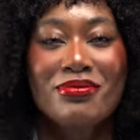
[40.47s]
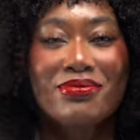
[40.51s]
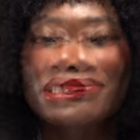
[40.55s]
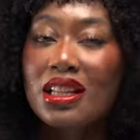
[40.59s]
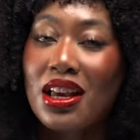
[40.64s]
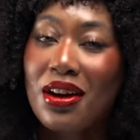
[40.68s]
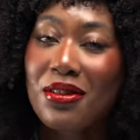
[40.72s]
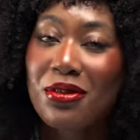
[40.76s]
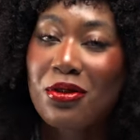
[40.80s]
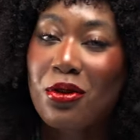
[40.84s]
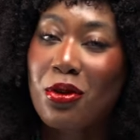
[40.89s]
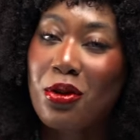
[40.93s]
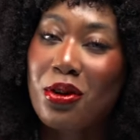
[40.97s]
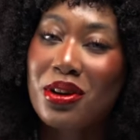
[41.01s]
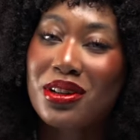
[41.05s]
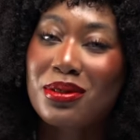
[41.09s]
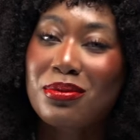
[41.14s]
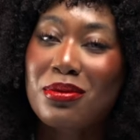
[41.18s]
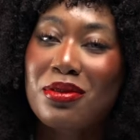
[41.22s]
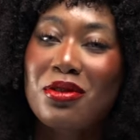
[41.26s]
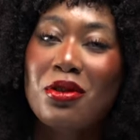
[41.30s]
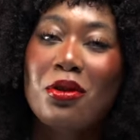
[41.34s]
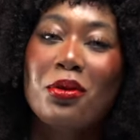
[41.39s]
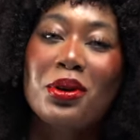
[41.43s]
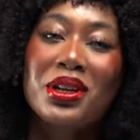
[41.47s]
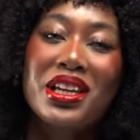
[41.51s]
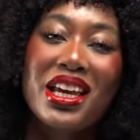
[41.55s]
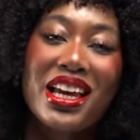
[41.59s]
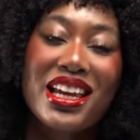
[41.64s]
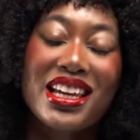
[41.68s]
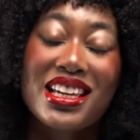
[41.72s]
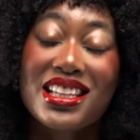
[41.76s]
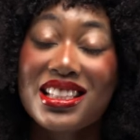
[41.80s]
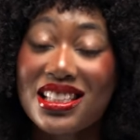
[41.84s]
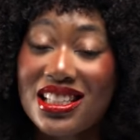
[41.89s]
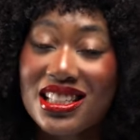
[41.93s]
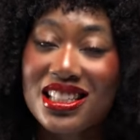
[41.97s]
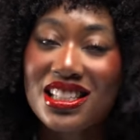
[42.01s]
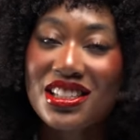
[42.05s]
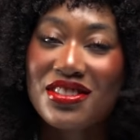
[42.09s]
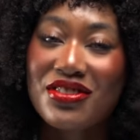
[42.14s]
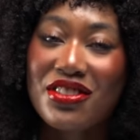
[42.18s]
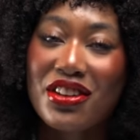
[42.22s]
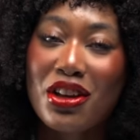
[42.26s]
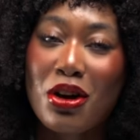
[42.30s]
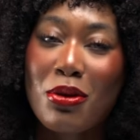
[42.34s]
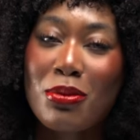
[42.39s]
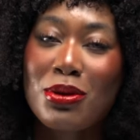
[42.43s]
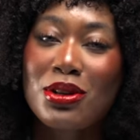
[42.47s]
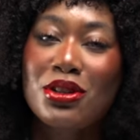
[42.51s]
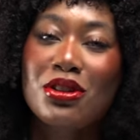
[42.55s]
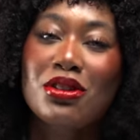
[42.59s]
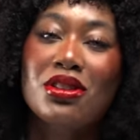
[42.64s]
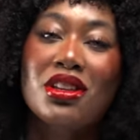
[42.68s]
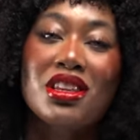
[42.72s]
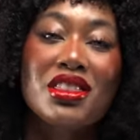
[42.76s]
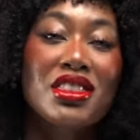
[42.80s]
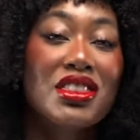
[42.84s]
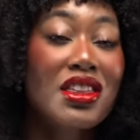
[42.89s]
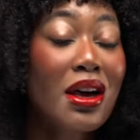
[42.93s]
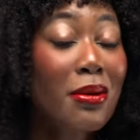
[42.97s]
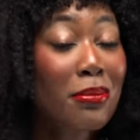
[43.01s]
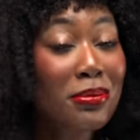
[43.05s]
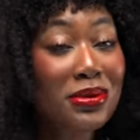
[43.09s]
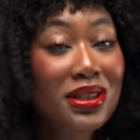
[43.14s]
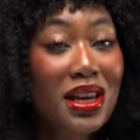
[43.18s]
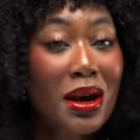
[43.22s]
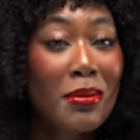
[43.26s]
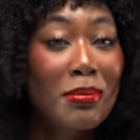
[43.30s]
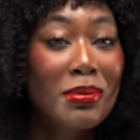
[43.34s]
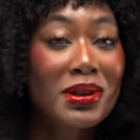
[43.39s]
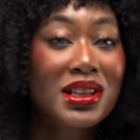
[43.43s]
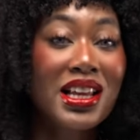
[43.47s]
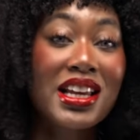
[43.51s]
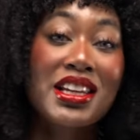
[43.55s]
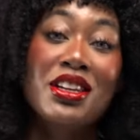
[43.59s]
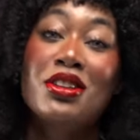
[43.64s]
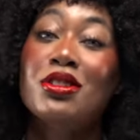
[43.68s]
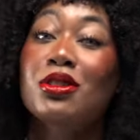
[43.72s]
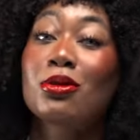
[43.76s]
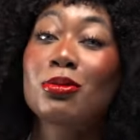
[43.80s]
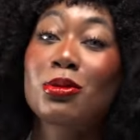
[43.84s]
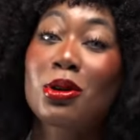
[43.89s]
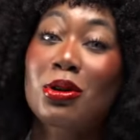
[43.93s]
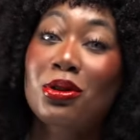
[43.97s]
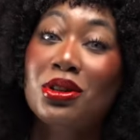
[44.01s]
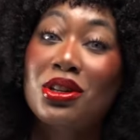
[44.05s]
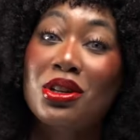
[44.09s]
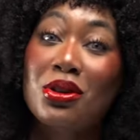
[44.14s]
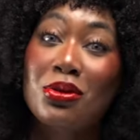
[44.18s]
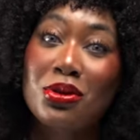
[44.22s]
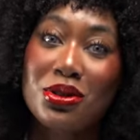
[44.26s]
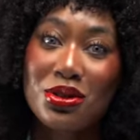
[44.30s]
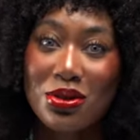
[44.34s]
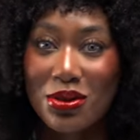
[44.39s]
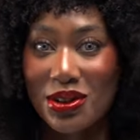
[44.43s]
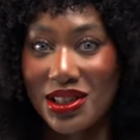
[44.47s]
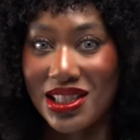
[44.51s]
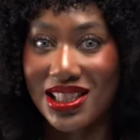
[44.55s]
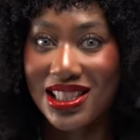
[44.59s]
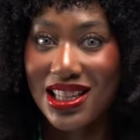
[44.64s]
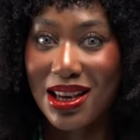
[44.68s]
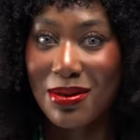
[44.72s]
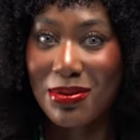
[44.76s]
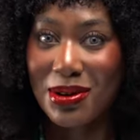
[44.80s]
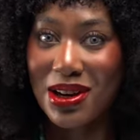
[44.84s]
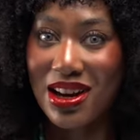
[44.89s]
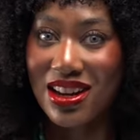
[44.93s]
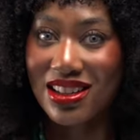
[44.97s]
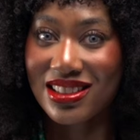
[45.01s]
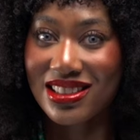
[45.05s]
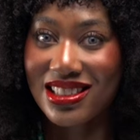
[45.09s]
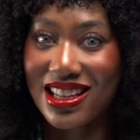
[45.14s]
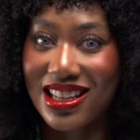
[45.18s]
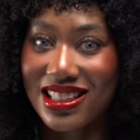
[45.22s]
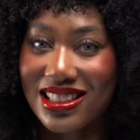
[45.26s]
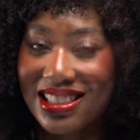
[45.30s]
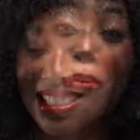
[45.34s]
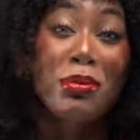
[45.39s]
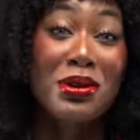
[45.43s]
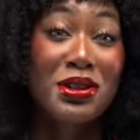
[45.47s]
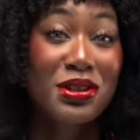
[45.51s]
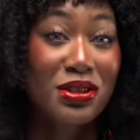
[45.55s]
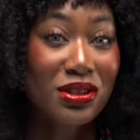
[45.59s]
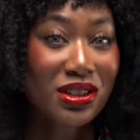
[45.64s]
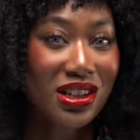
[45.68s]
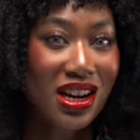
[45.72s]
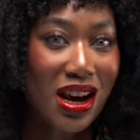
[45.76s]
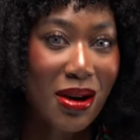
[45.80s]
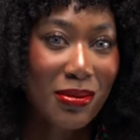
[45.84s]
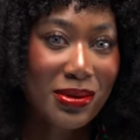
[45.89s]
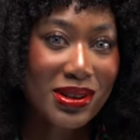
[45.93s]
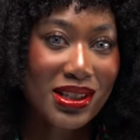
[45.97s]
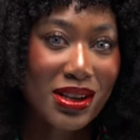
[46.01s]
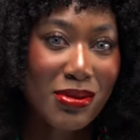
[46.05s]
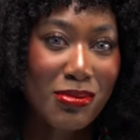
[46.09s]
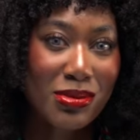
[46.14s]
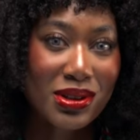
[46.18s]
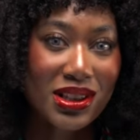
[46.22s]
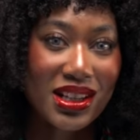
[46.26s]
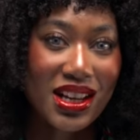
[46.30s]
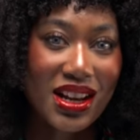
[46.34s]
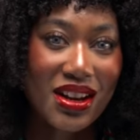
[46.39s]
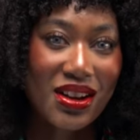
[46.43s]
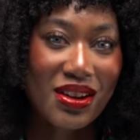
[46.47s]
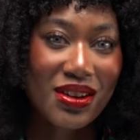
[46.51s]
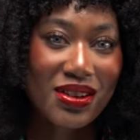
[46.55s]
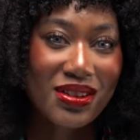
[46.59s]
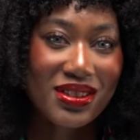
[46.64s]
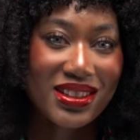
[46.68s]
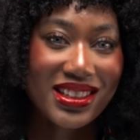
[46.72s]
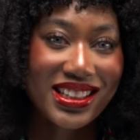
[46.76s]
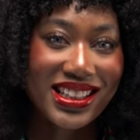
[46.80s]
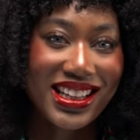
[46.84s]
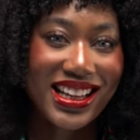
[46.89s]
Now, of course, before we get into this video, be sure to thumbs up, let YouTube know that you enjoy this type of content. Be sure to comment down below.